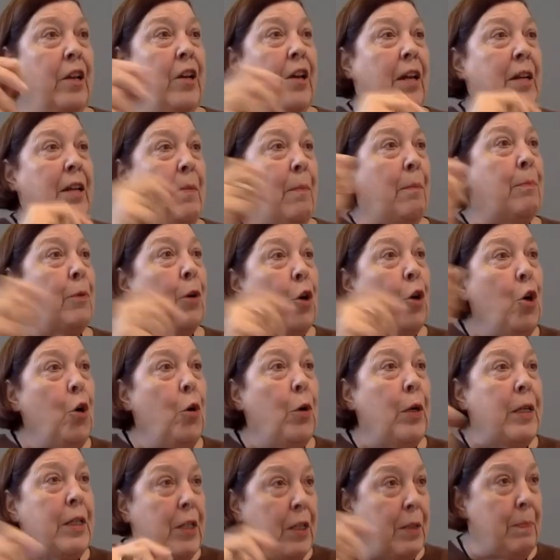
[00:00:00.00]
You had to
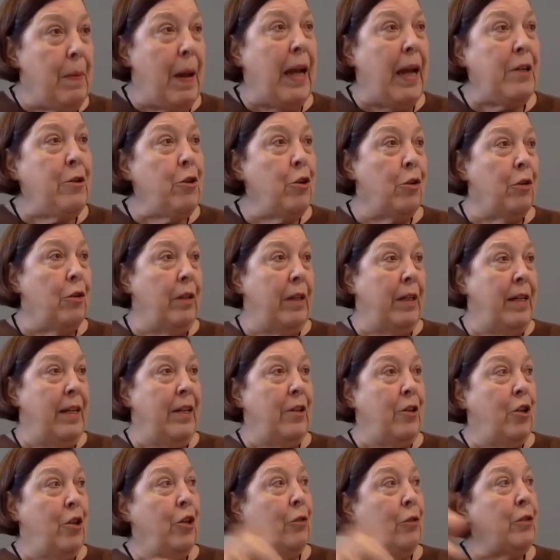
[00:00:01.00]
brew it special, and
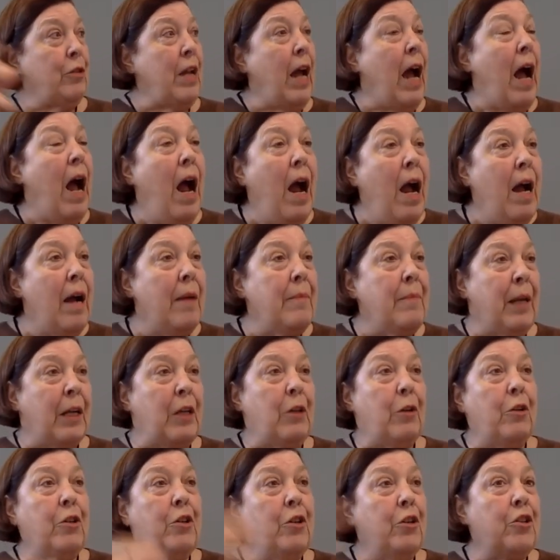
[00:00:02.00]
it took time. They
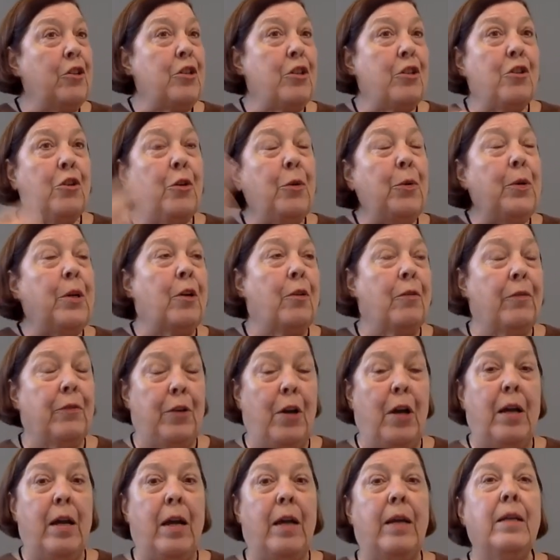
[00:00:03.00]
couldn't just do it
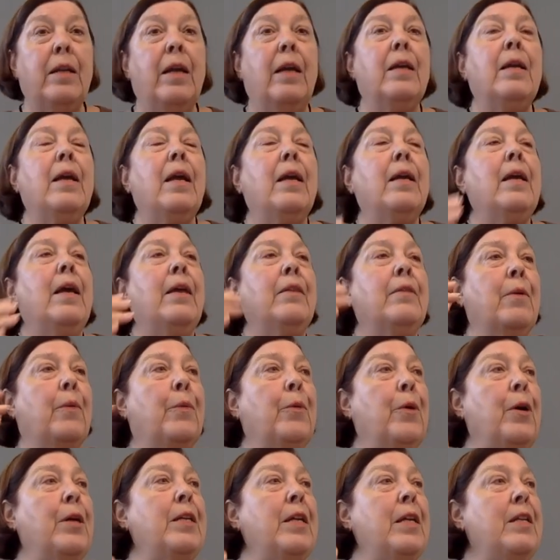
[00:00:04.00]
overnight. There
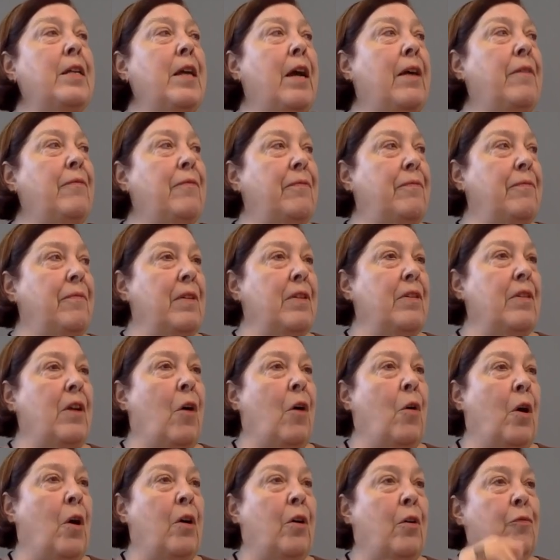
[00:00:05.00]
wasn't enough
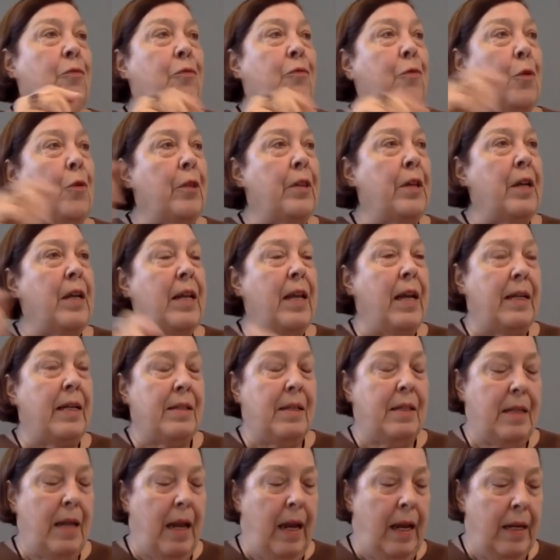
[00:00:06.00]
oil for the
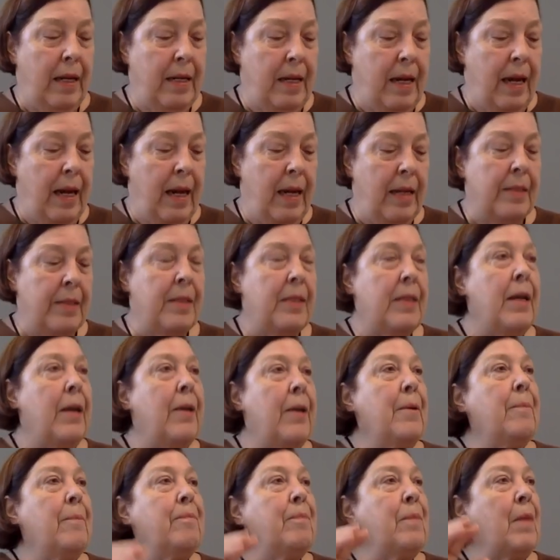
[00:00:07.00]
next eight days.
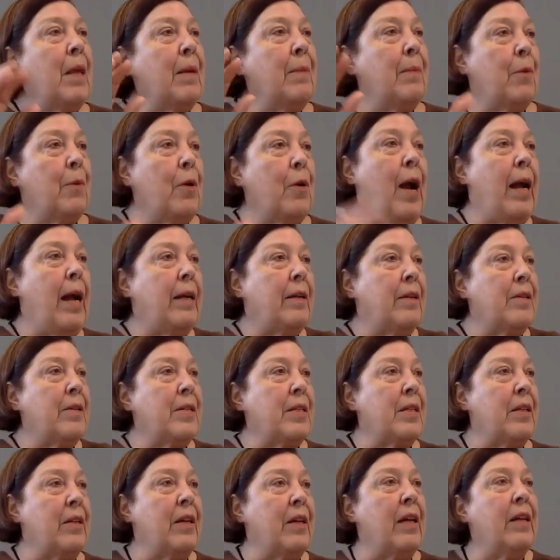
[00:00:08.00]

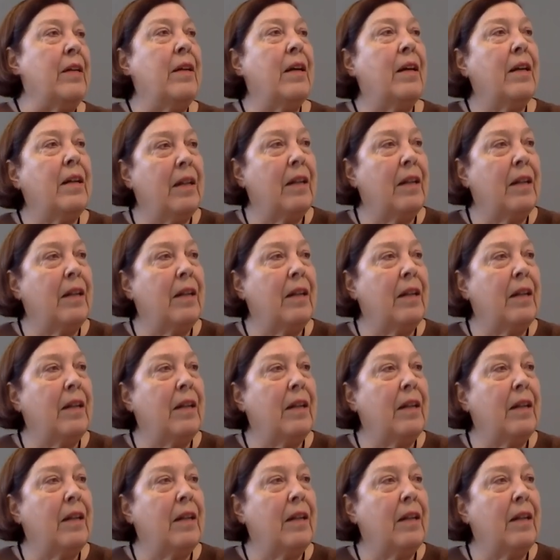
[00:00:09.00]
miraculously,